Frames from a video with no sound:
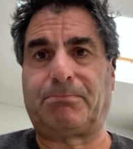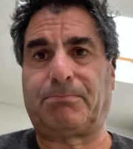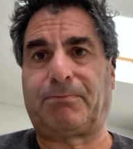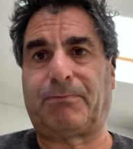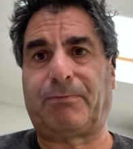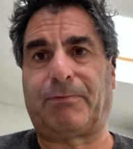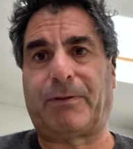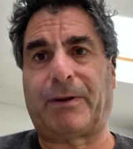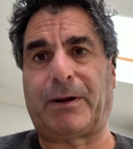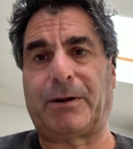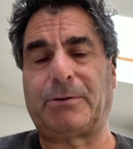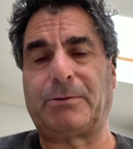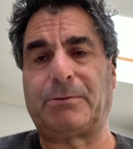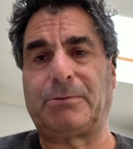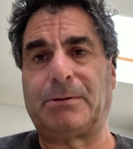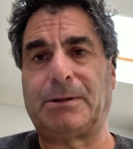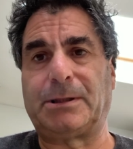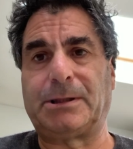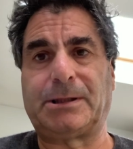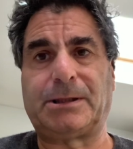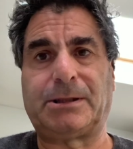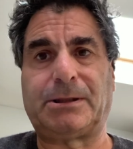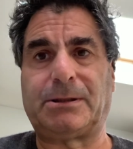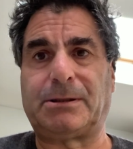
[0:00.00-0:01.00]
phone
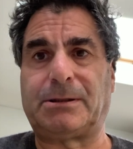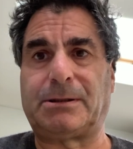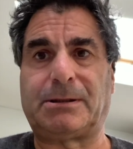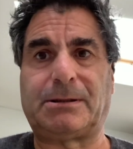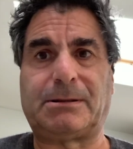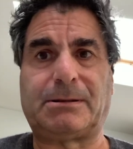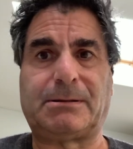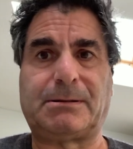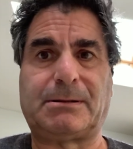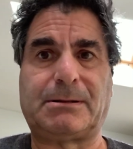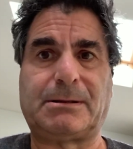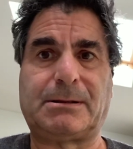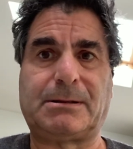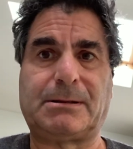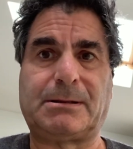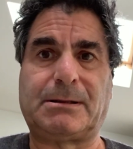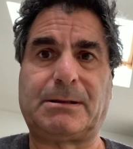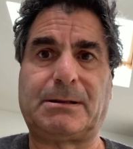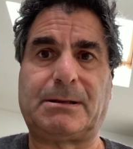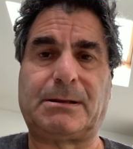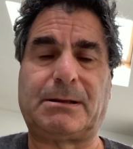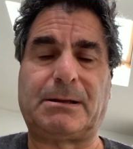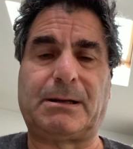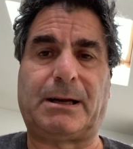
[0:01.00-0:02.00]
is just
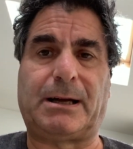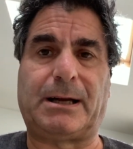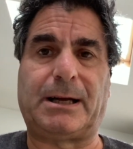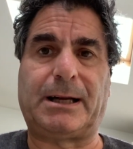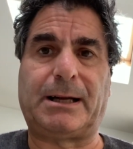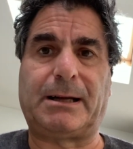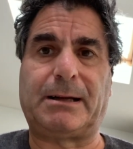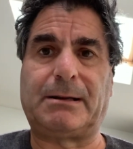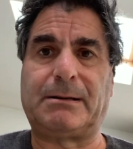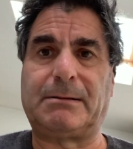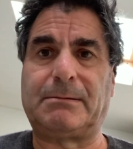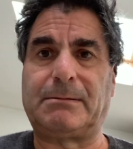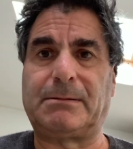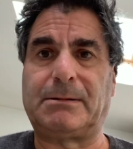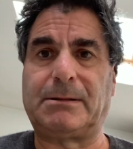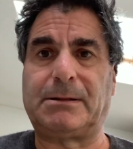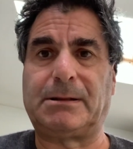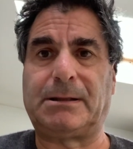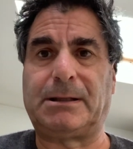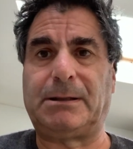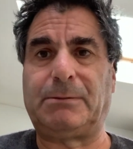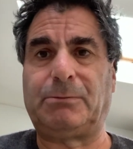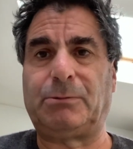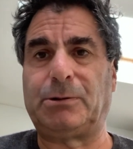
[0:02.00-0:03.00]
like,
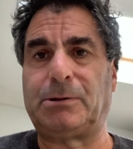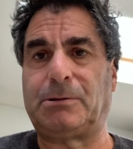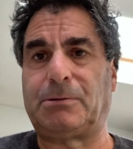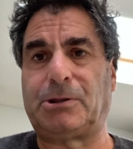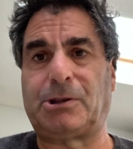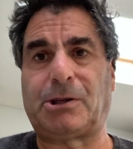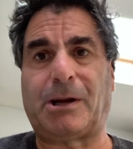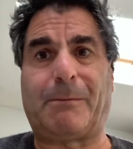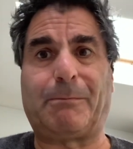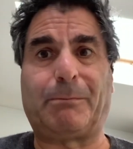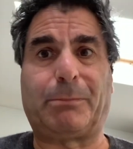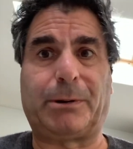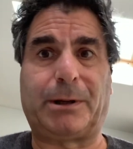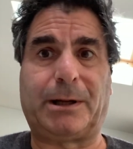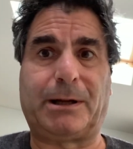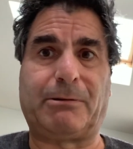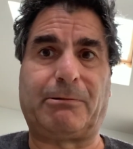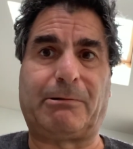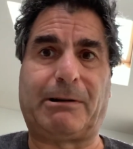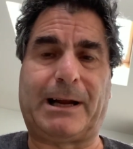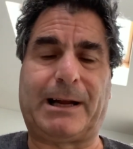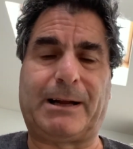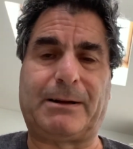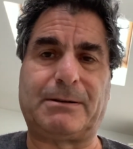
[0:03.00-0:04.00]
it was jumping
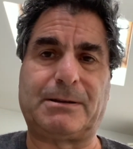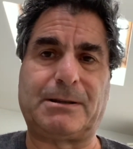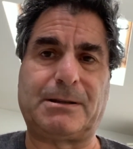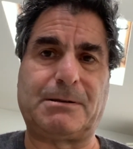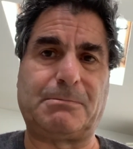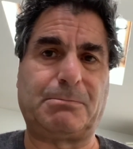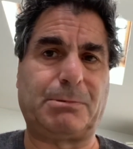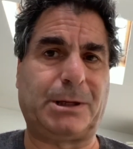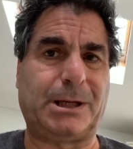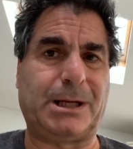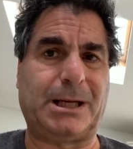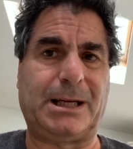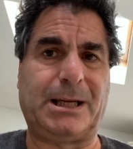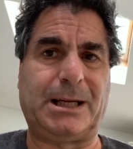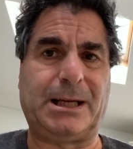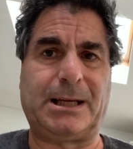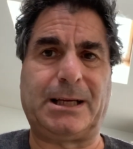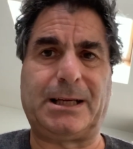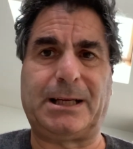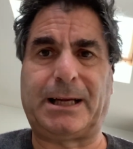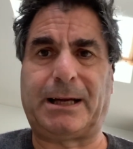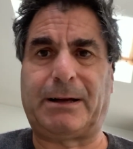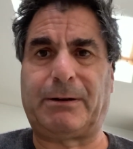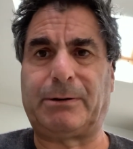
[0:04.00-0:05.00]
around at the beginning
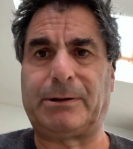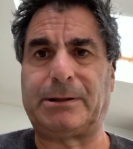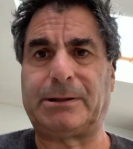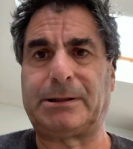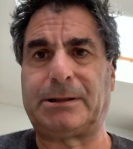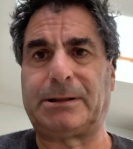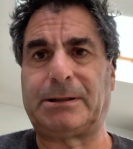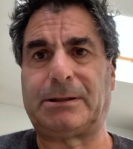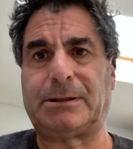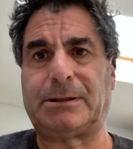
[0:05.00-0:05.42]
and now it's